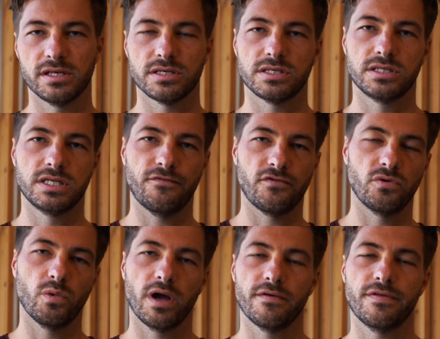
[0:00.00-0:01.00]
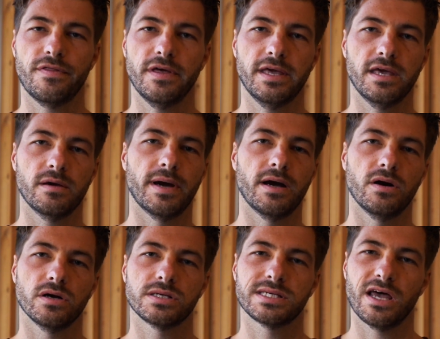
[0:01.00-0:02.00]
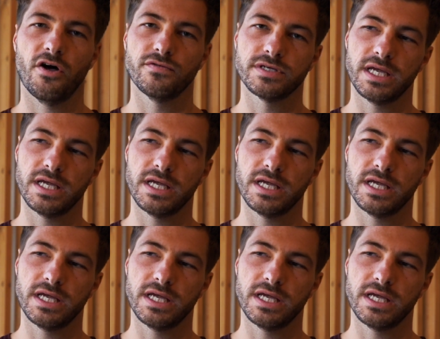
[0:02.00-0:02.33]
this different way of thinking about ourselves